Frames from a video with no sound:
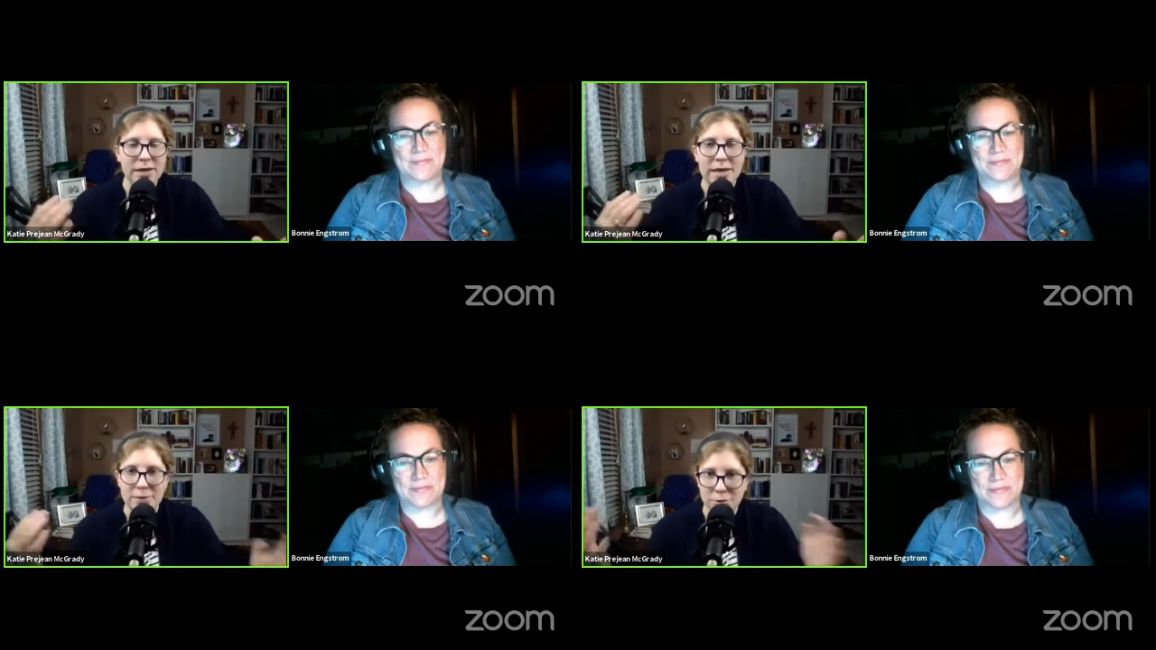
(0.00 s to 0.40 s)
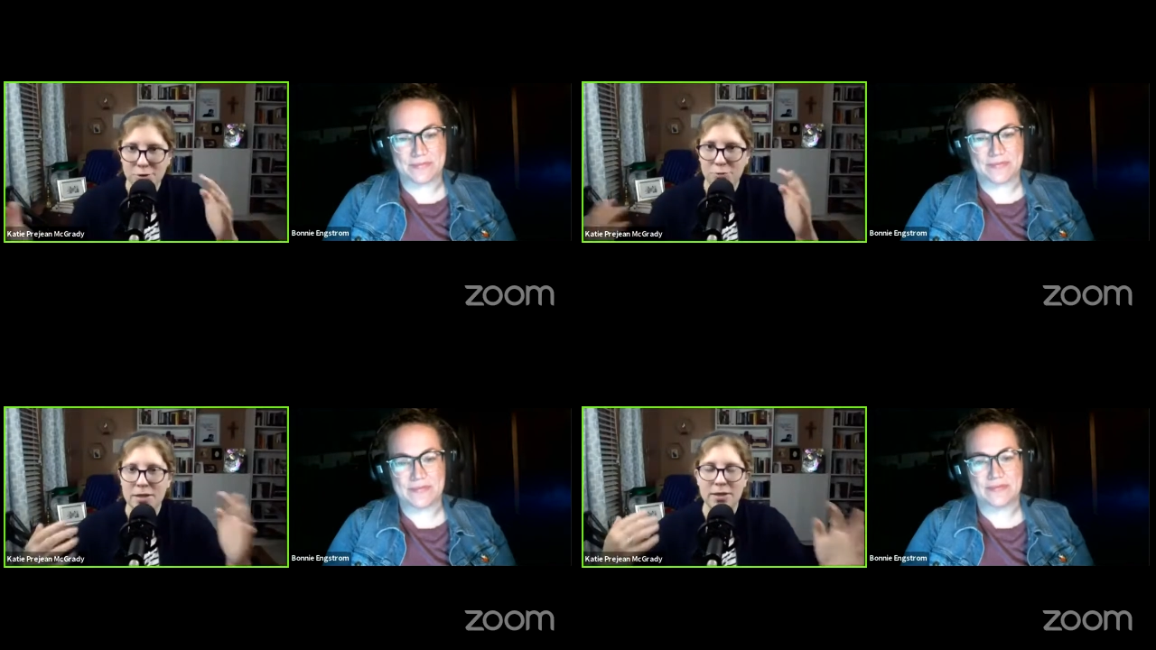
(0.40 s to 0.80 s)
Speaker 1: in
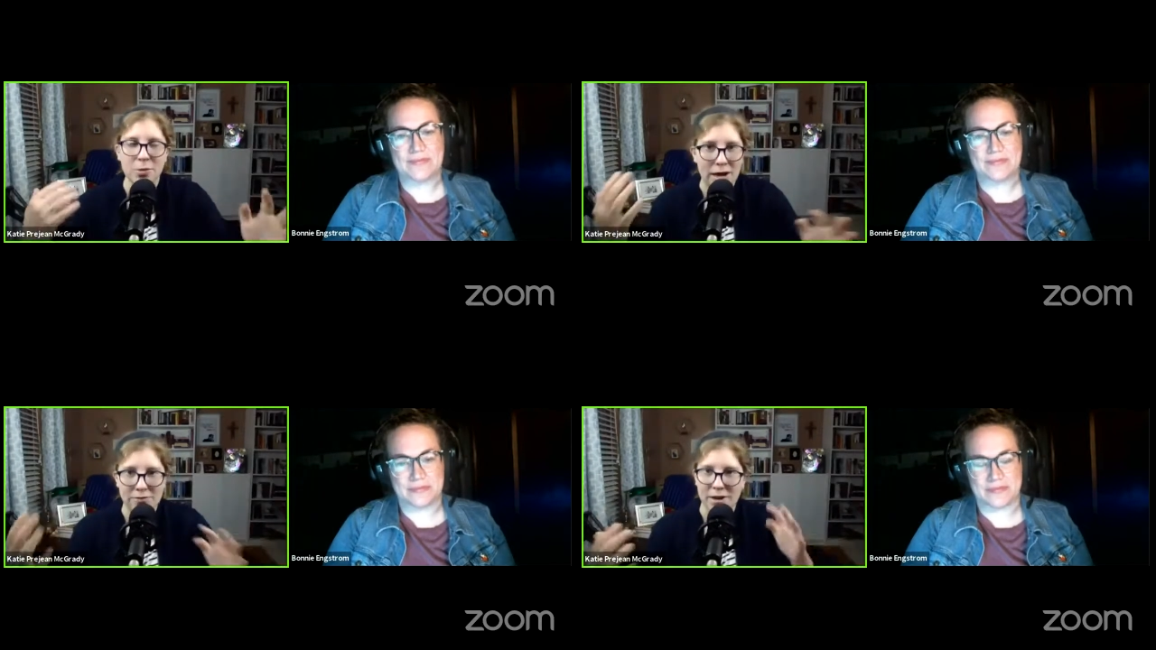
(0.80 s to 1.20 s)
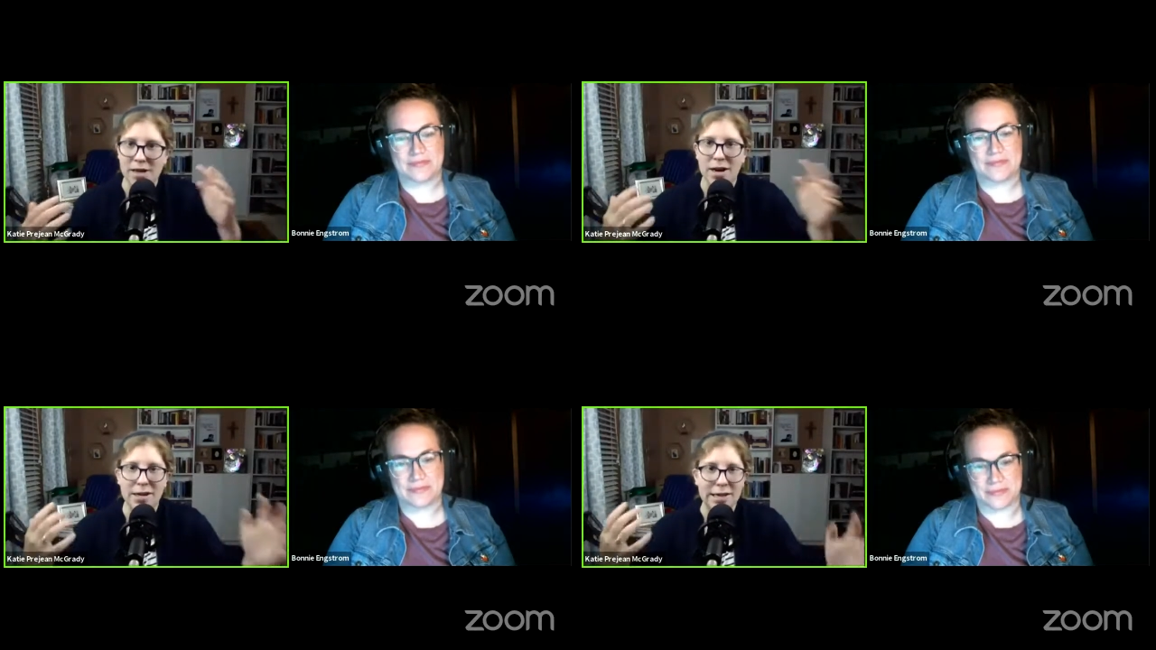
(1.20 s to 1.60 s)
between the Wi-Fi
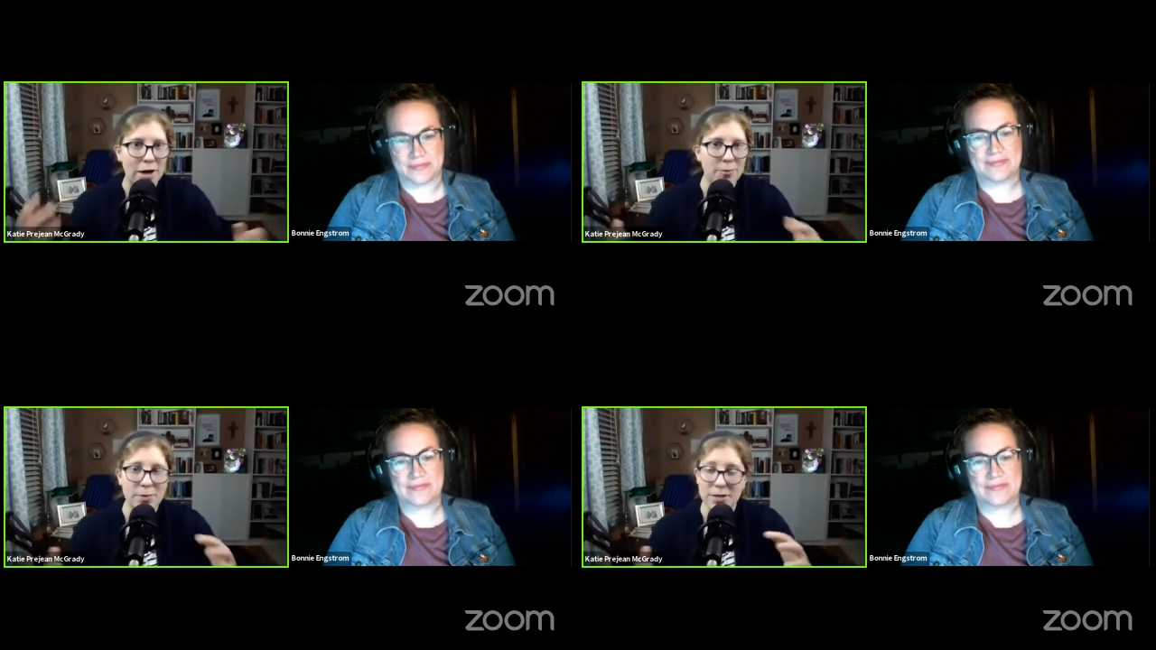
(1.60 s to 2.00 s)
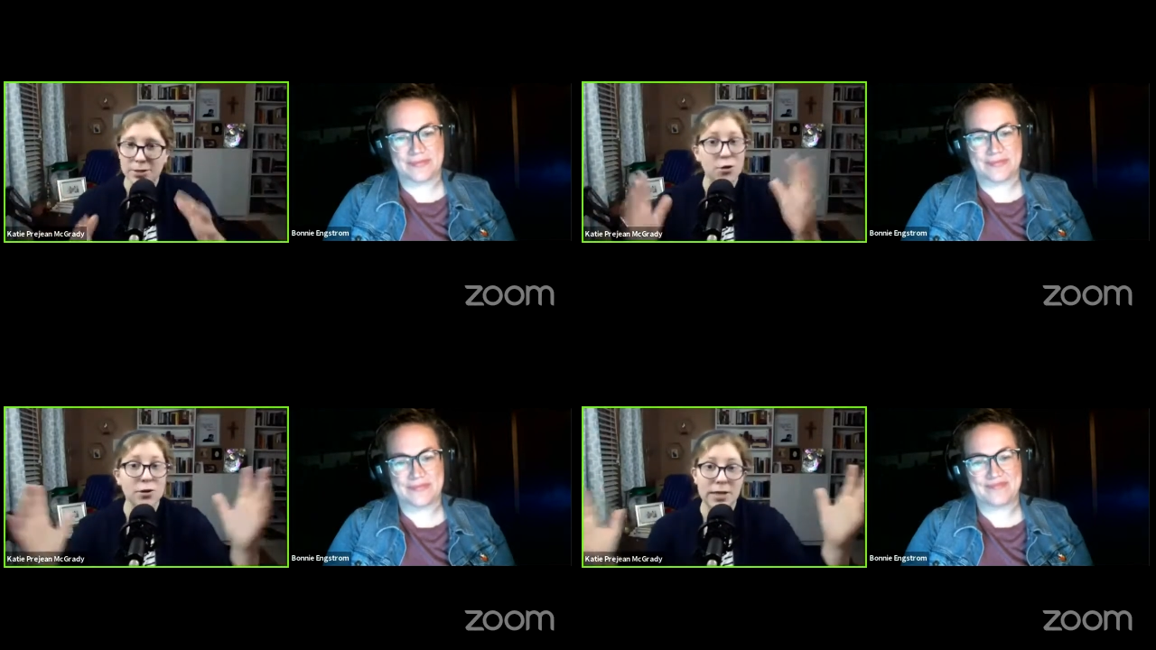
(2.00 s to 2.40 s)
cutting out
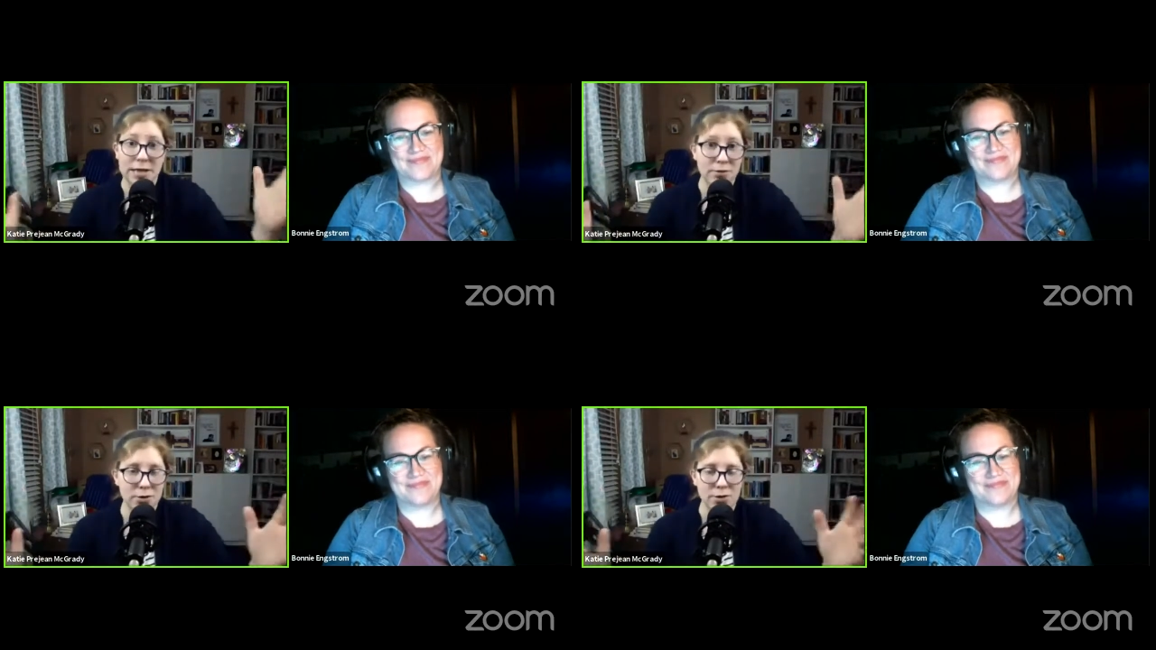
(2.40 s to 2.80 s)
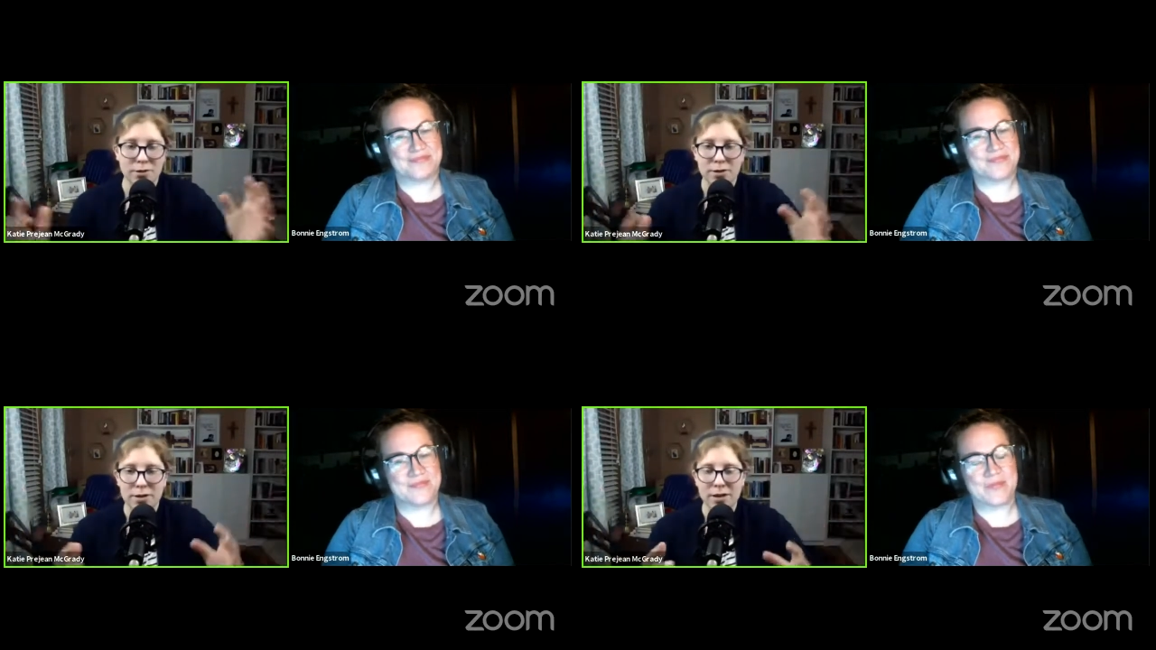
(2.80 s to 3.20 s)
because Hurricaneville